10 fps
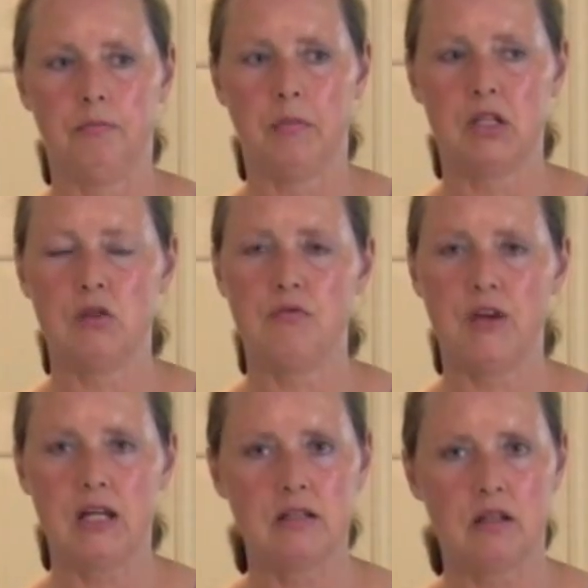But to
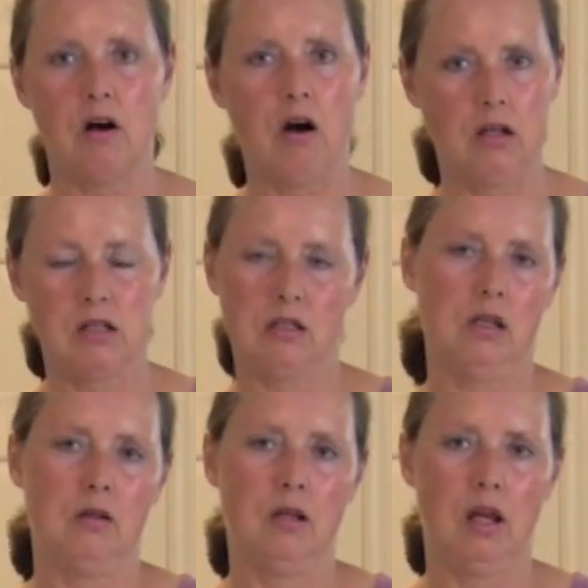face it
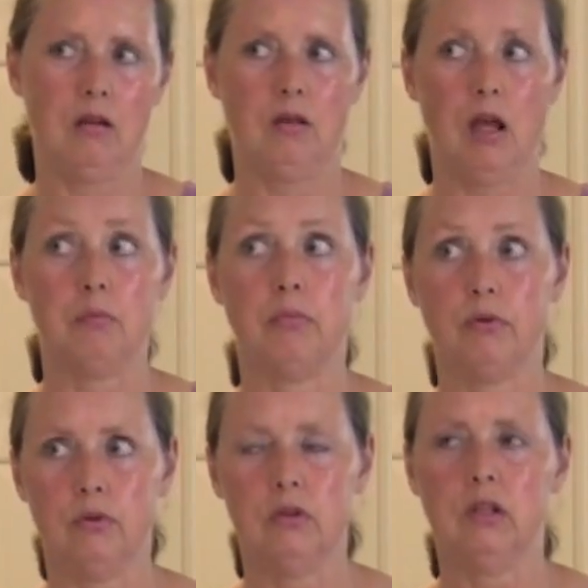honestly and like
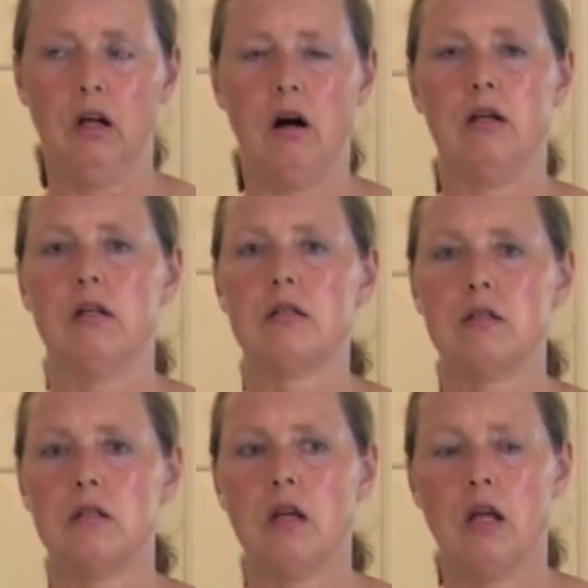brutally
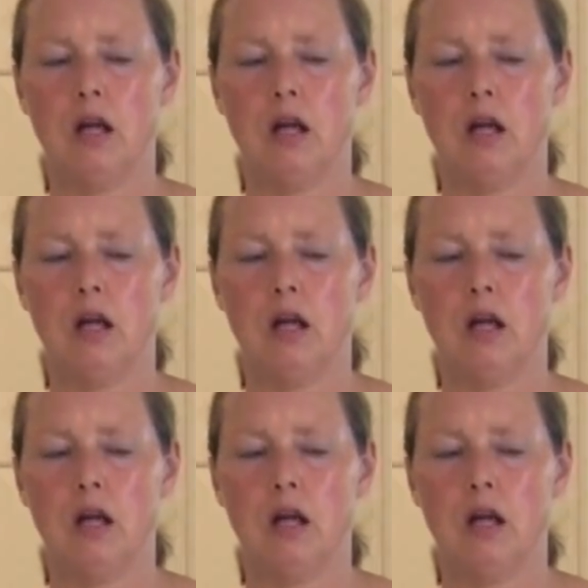honest